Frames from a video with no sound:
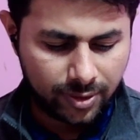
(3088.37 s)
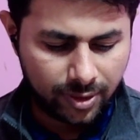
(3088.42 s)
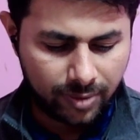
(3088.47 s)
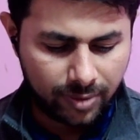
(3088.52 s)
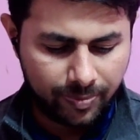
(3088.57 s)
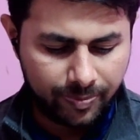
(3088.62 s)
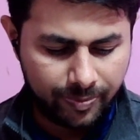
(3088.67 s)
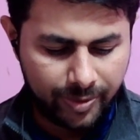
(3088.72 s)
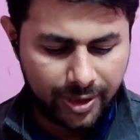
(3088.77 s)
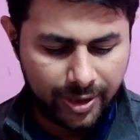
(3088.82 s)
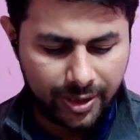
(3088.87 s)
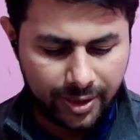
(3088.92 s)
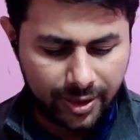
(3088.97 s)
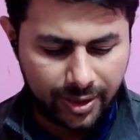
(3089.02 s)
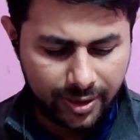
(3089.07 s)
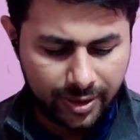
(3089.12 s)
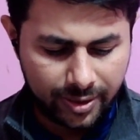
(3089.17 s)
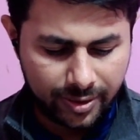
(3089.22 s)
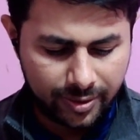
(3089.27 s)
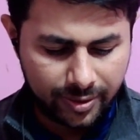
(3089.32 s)
of
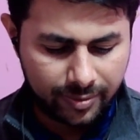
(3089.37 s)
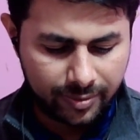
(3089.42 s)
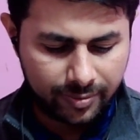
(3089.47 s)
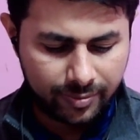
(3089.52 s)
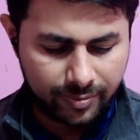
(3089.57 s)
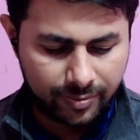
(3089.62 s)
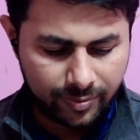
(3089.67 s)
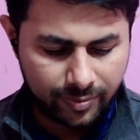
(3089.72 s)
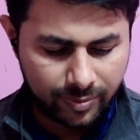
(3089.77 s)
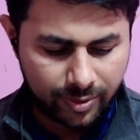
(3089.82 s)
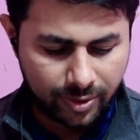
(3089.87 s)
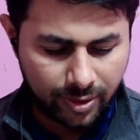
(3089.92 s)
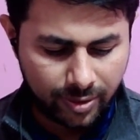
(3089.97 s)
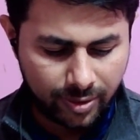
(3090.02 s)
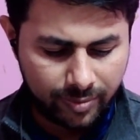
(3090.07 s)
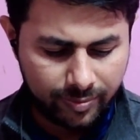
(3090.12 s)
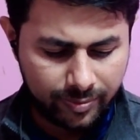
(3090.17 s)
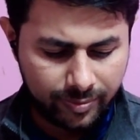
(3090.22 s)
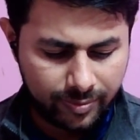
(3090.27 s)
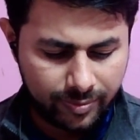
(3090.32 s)
P
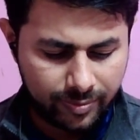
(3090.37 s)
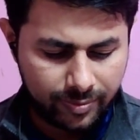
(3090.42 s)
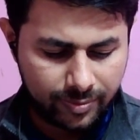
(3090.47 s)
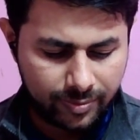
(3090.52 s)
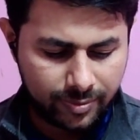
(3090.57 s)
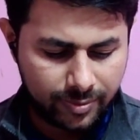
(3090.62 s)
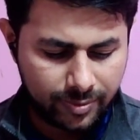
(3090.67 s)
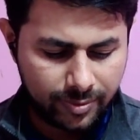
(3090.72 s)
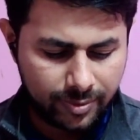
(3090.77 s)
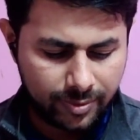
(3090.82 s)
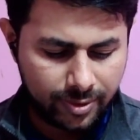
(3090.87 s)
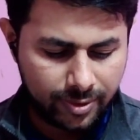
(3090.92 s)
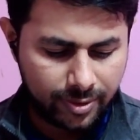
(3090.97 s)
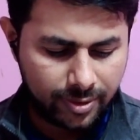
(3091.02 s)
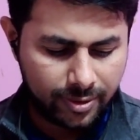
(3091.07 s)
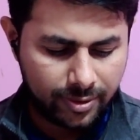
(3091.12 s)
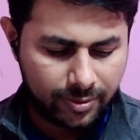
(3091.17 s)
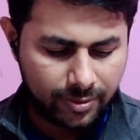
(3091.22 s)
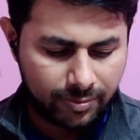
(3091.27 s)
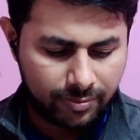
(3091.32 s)
from
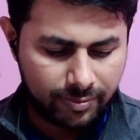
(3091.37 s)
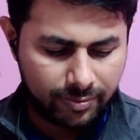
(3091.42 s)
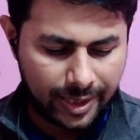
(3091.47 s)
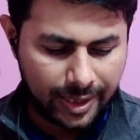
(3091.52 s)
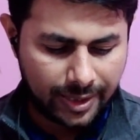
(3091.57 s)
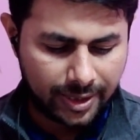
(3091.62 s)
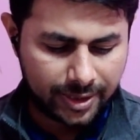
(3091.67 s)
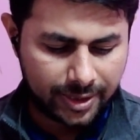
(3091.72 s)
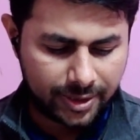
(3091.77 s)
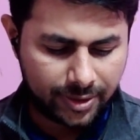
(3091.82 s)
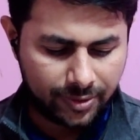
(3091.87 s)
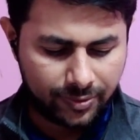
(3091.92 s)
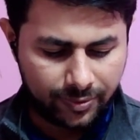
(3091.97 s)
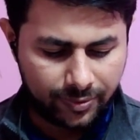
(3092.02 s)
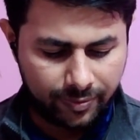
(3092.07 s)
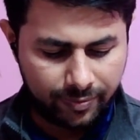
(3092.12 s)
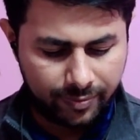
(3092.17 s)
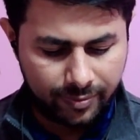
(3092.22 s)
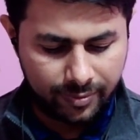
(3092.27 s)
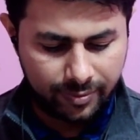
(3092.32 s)
minus
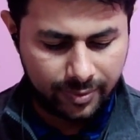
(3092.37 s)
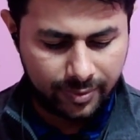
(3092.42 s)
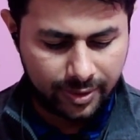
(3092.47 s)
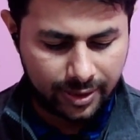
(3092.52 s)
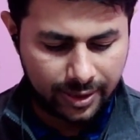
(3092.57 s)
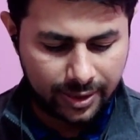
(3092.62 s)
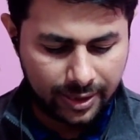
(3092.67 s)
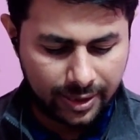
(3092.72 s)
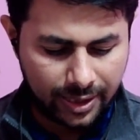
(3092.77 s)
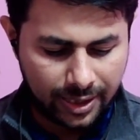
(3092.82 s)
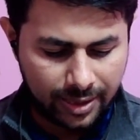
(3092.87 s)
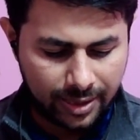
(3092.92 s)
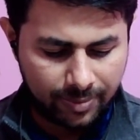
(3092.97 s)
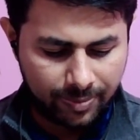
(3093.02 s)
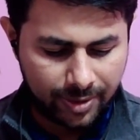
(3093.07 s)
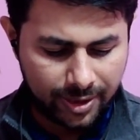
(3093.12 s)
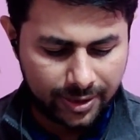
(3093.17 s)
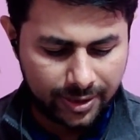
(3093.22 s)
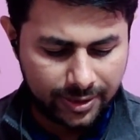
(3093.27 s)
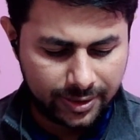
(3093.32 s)
Q, and R
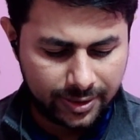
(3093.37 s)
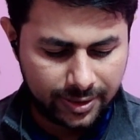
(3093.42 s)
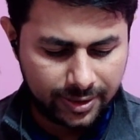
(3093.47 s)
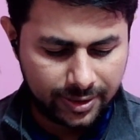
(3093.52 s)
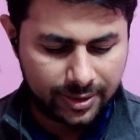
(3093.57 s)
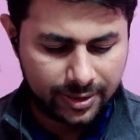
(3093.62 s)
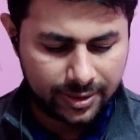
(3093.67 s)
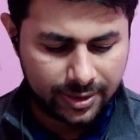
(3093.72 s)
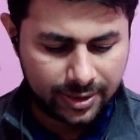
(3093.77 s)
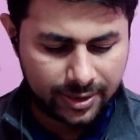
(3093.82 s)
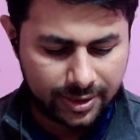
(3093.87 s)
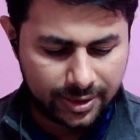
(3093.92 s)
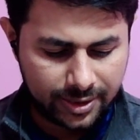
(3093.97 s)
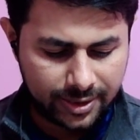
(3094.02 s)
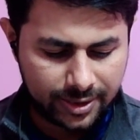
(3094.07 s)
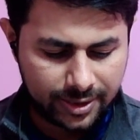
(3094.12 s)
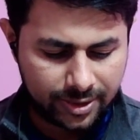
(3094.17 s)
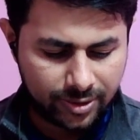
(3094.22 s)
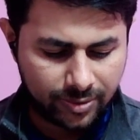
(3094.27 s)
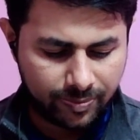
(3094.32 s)
plus is
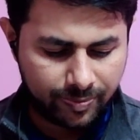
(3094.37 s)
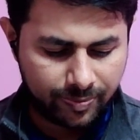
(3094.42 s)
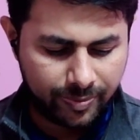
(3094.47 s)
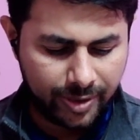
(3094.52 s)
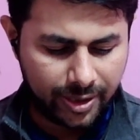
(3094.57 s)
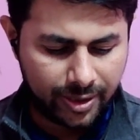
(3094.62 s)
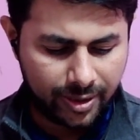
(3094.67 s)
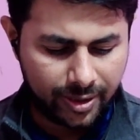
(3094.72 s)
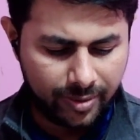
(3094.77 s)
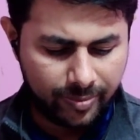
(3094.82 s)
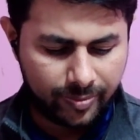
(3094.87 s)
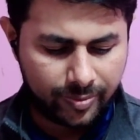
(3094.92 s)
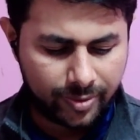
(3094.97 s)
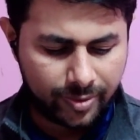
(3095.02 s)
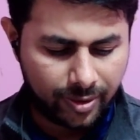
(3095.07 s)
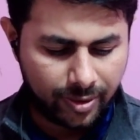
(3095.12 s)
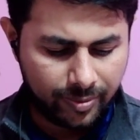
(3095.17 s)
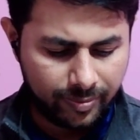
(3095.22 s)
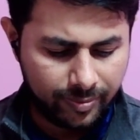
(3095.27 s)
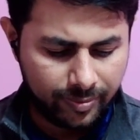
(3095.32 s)
distance of P
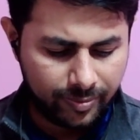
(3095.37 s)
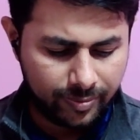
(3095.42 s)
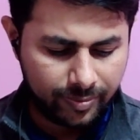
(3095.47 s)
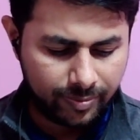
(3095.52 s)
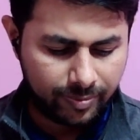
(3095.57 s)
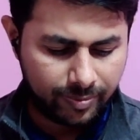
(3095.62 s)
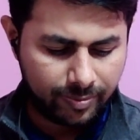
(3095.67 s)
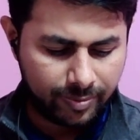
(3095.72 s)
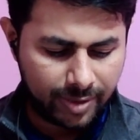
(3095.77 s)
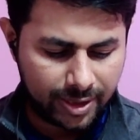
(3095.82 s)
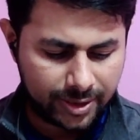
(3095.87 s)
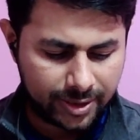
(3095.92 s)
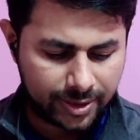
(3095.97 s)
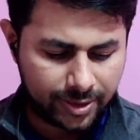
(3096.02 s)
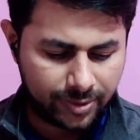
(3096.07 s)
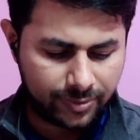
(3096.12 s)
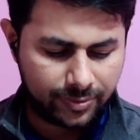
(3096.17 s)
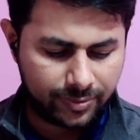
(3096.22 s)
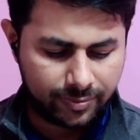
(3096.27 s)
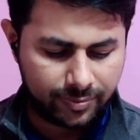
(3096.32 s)
from plus
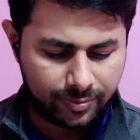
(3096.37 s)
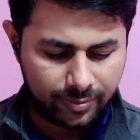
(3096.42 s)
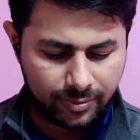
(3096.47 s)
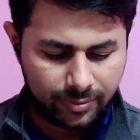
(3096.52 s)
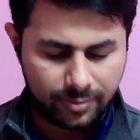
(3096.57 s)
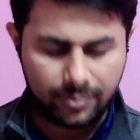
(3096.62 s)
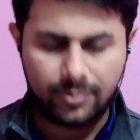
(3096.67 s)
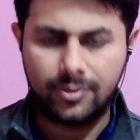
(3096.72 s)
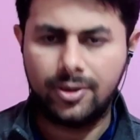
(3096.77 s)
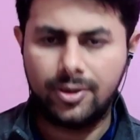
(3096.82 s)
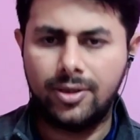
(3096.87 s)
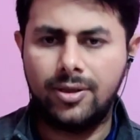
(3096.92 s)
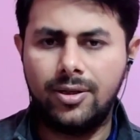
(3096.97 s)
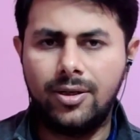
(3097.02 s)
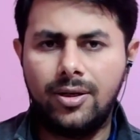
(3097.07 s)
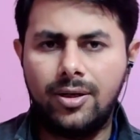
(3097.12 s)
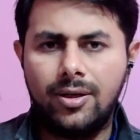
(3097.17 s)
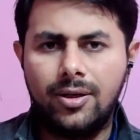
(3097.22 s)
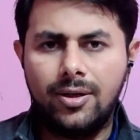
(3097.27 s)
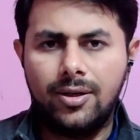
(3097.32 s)
Q.
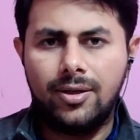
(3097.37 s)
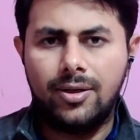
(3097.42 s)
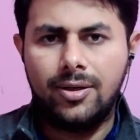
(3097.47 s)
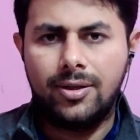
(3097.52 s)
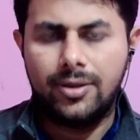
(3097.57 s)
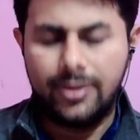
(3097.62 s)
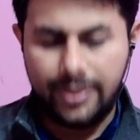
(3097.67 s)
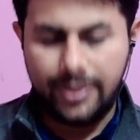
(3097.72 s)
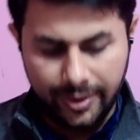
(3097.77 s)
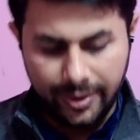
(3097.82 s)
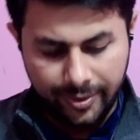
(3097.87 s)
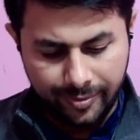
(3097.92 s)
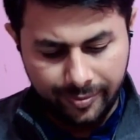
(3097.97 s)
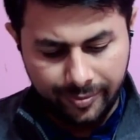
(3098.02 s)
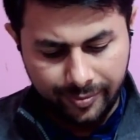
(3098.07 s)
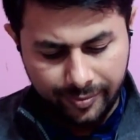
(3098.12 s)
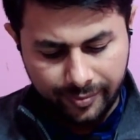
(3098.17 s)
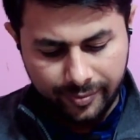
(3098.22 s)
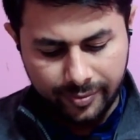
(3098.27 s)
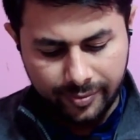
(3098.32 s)

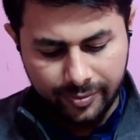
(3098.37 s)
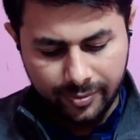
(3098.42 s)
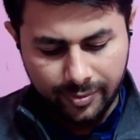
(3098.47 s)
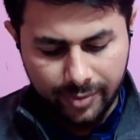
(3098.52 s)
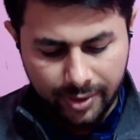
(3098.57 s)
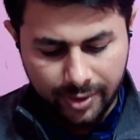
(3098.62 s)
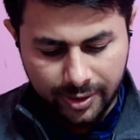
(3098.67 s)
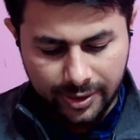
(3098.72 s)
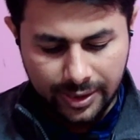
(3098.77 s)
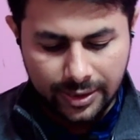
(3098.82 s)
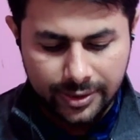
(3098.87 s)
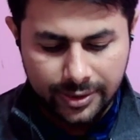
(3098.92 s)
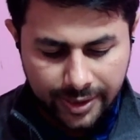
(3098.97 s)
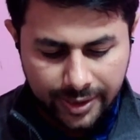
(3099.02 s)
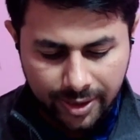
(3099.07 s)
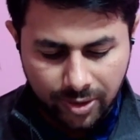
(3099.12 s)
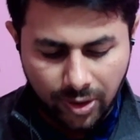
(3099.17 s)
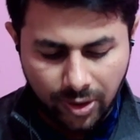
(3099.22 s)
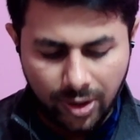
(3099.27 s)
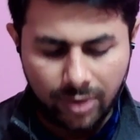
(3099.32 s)
Then let's
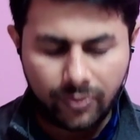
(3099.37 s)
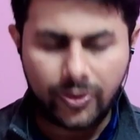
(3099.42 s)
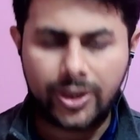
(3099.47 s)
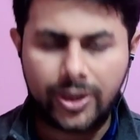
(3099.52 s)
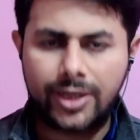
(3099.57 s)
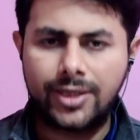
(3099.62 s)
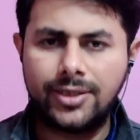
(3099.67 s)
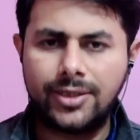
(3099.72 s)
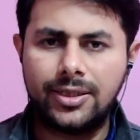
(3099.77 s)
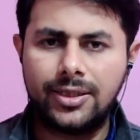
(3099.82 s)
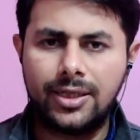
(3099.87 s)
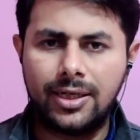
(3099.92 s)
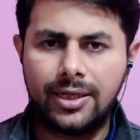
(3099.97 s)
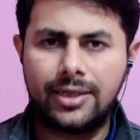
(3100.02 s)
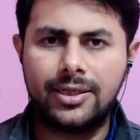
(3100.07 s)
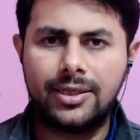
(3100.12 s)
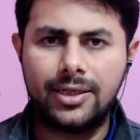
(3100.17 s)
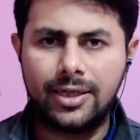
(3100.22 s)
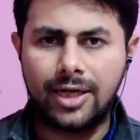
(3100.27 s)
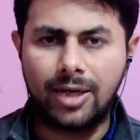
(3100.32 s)
recall what is
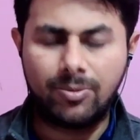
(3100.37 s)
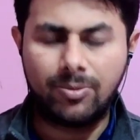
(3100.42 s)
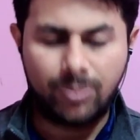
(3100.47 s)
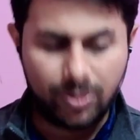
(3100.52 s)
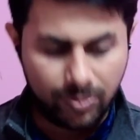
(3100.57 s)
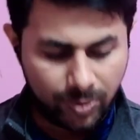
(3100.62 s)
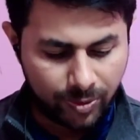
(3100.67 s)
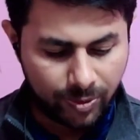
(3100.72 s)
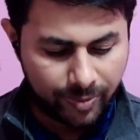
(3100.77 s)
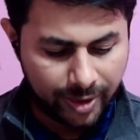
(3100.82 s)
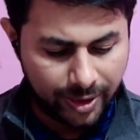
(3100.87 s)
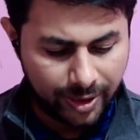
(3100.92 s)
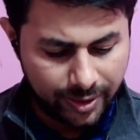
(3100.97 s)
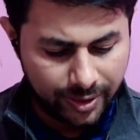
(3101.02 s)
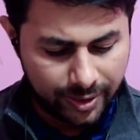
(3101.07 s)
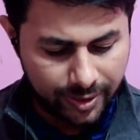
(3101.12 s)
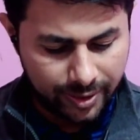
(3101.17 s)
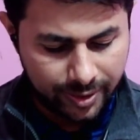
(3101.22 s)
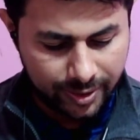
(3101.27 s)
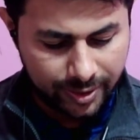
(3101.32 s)
electric dipole moment.
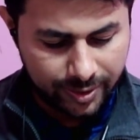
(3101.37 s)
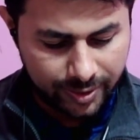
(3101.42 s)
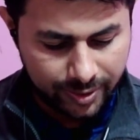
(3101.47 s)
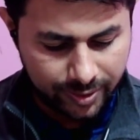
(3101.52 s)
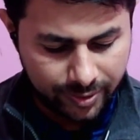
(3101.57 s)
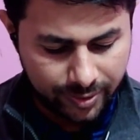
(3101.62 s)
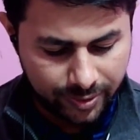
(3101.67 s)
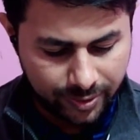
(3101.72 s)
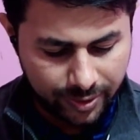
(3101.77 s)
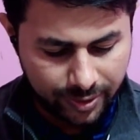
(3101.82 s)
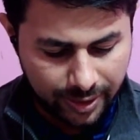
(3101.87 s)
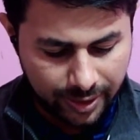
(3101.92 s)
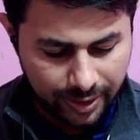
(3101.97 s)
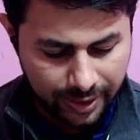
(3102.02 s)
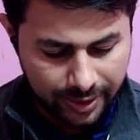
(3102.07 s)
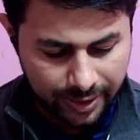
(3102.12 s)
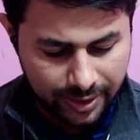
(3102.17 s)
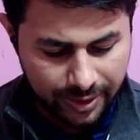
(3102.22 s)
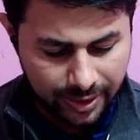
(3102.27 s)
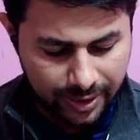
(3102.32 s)
So
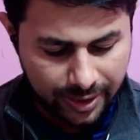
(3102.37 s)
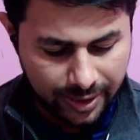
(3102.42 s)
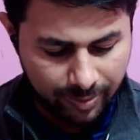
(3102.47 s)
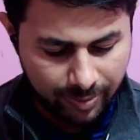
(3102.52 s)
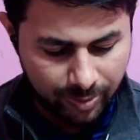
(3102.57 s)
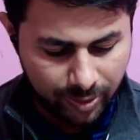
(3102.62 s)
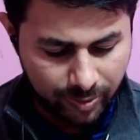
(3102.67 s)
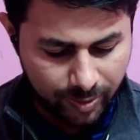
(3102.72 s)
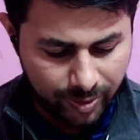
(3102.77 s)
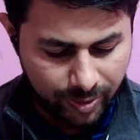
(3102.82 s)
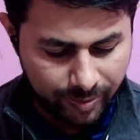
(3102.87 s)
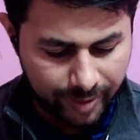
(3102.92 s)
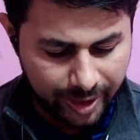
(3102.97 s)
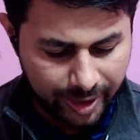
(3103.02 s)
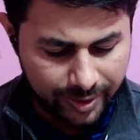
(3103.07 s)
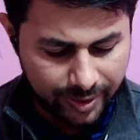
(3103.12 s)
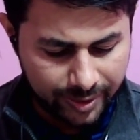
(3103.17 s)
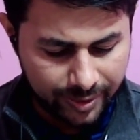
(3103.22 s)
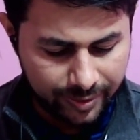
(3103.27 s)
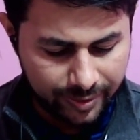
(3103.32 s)
electric dipole
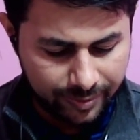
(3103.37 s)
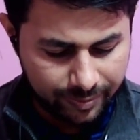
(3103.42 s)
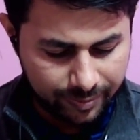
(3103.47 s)
moment